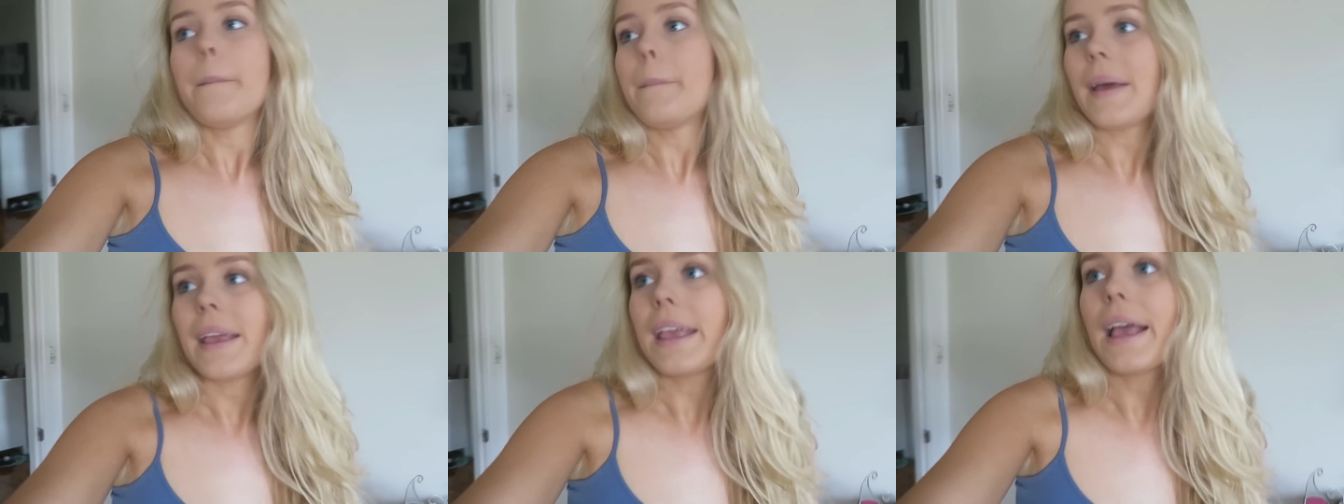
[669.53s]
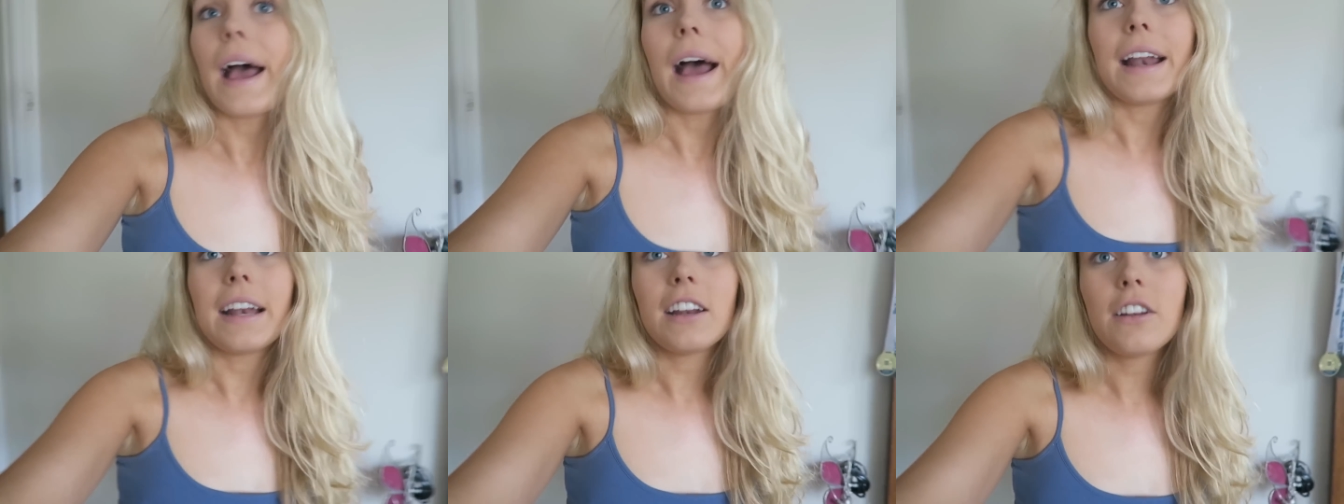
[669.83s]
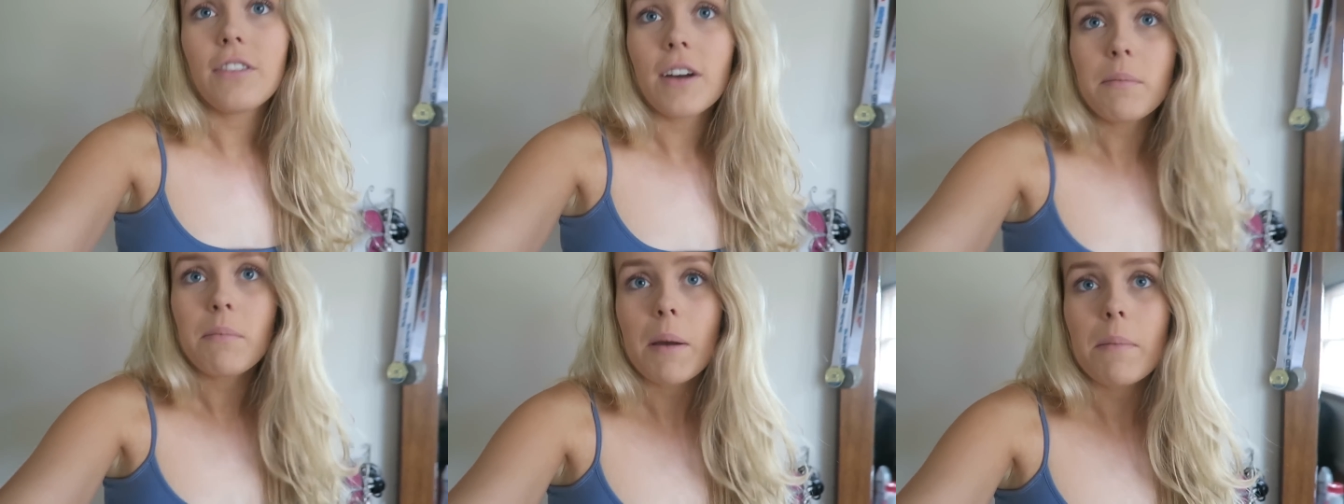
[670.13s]
But yeah, I
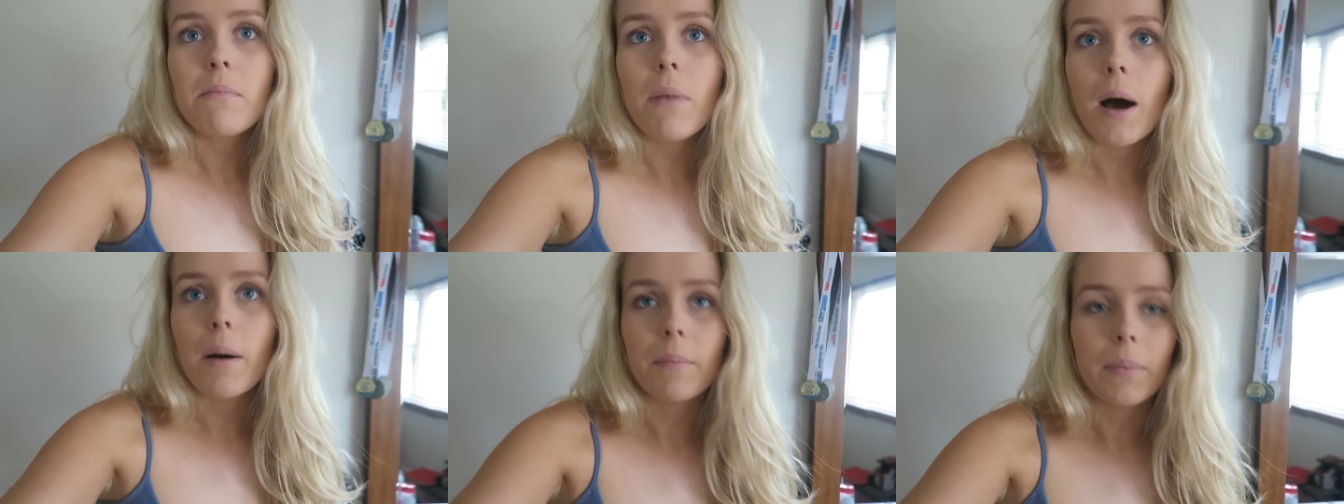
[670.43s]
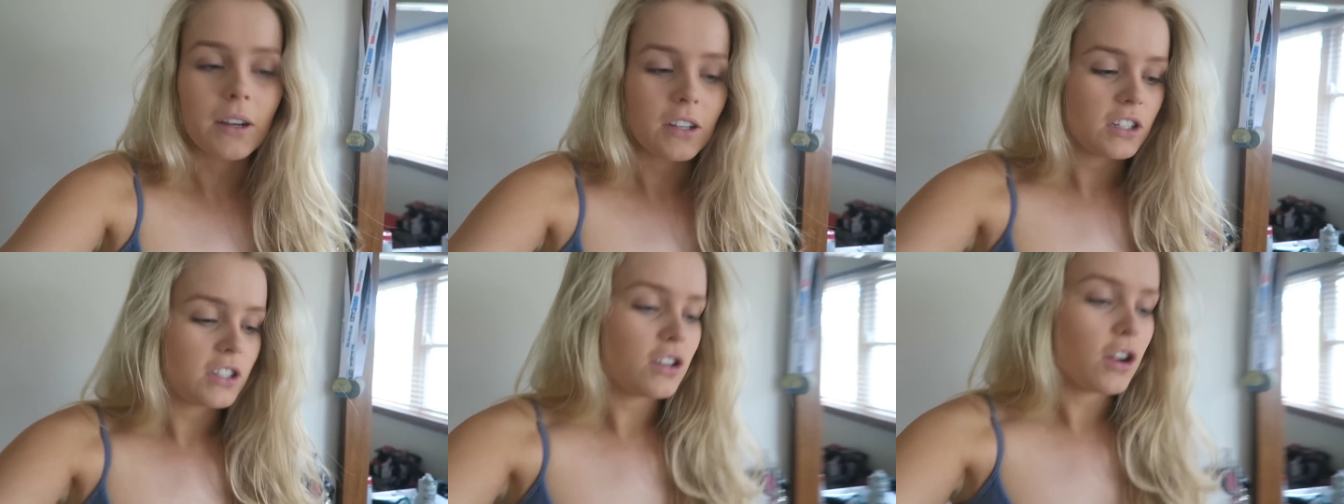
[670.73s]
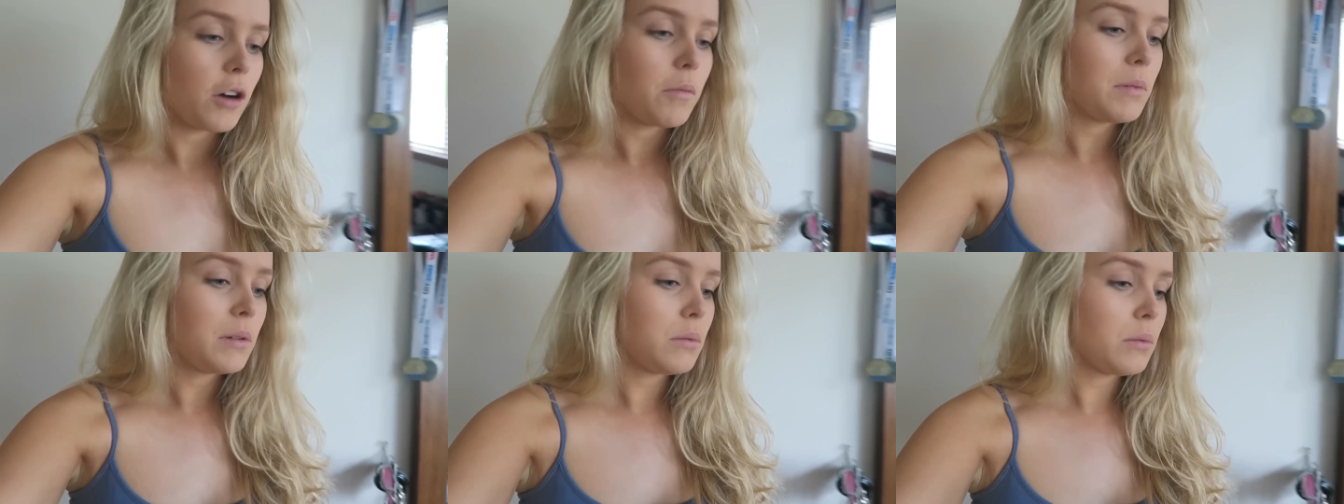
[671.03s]
need to find my mum because she
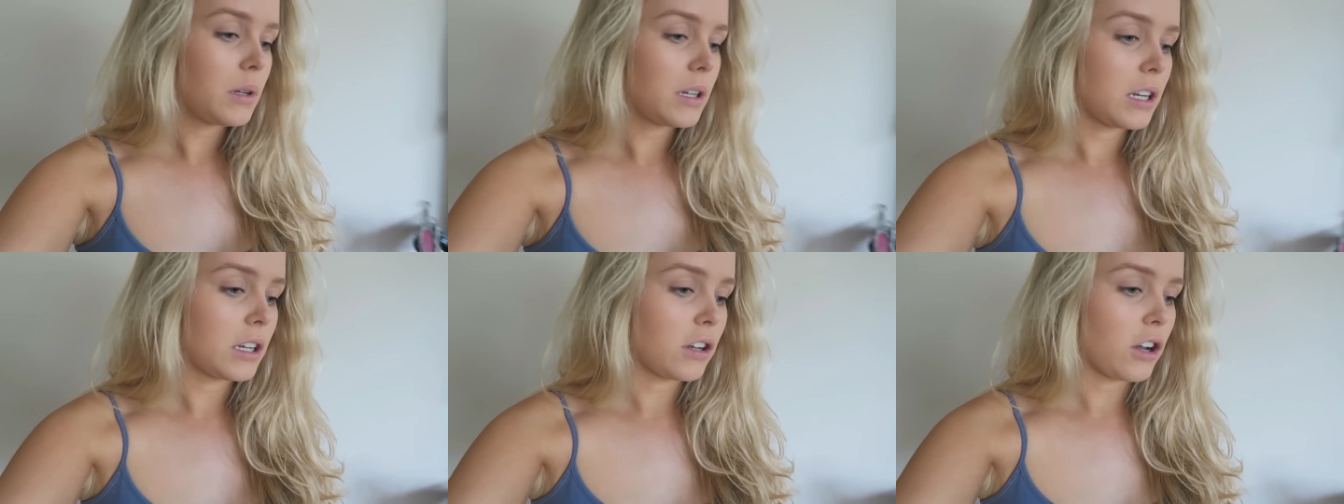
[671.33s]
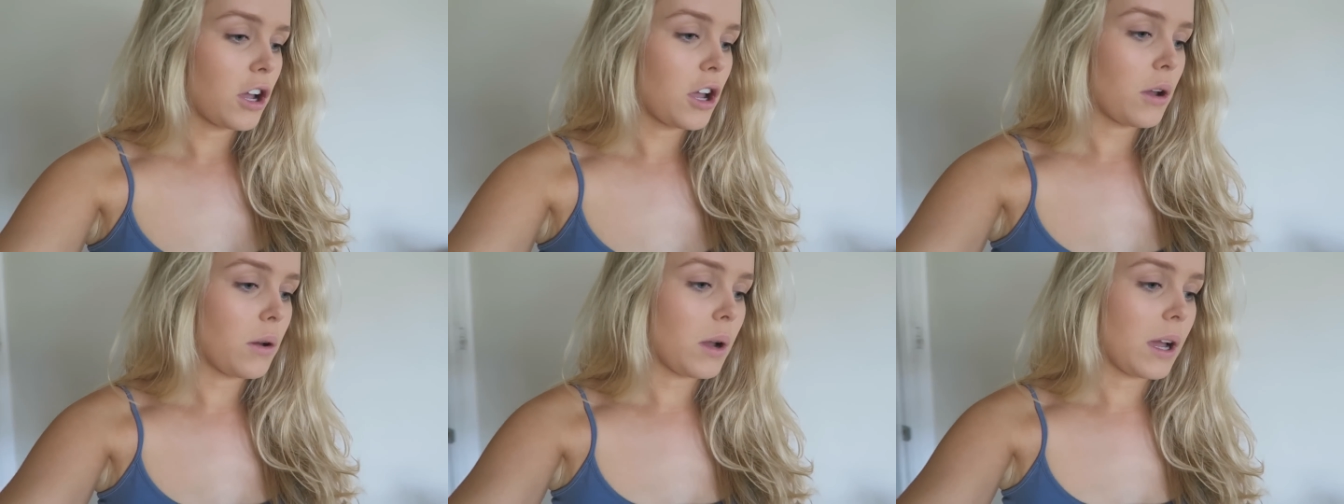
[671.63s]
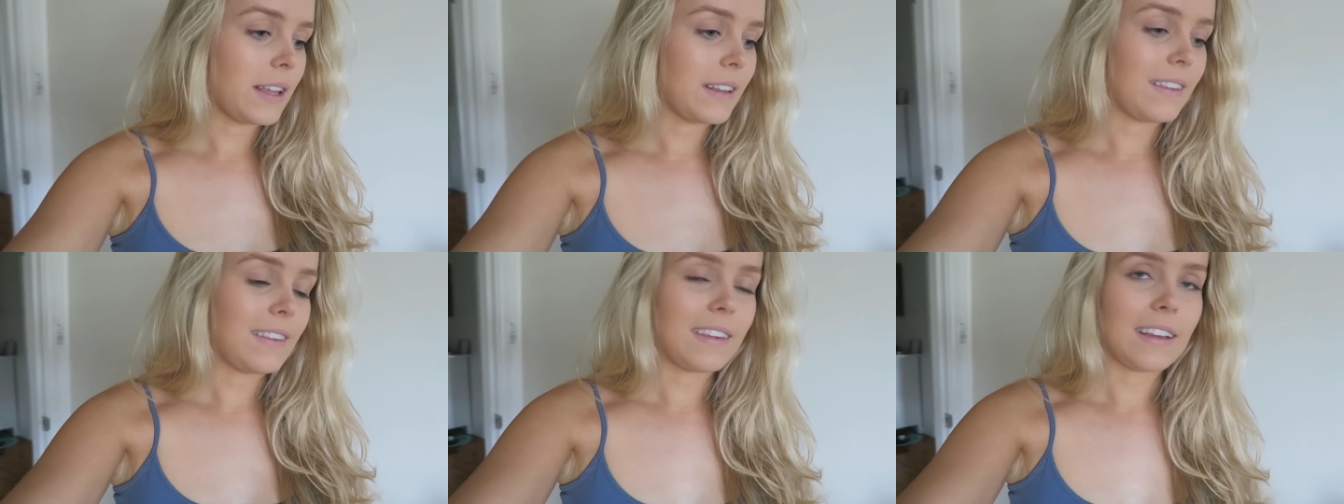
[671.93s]
told me we were going to go
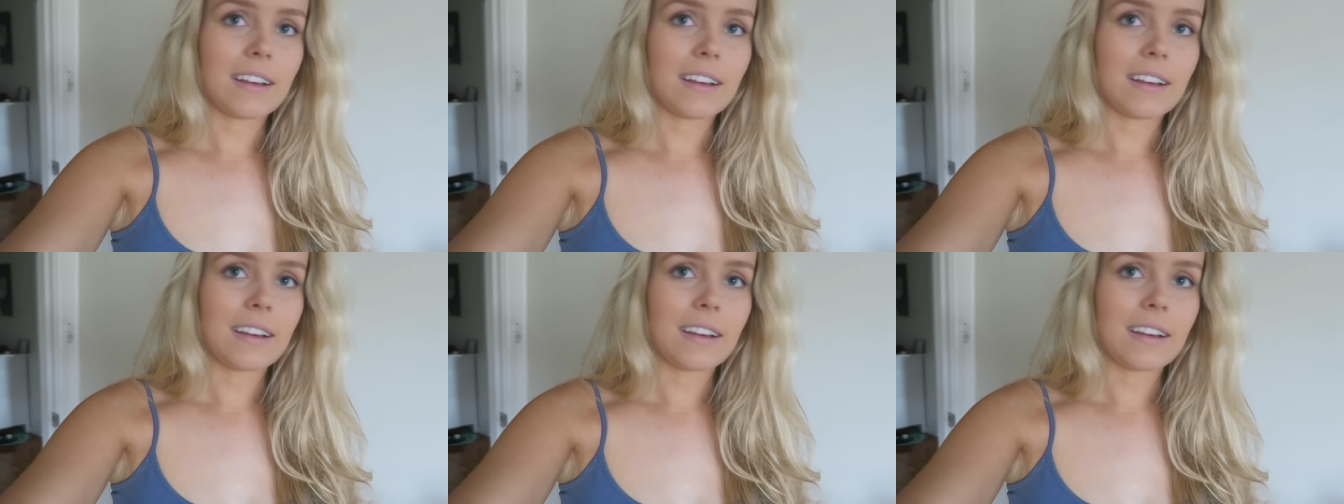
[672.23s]
at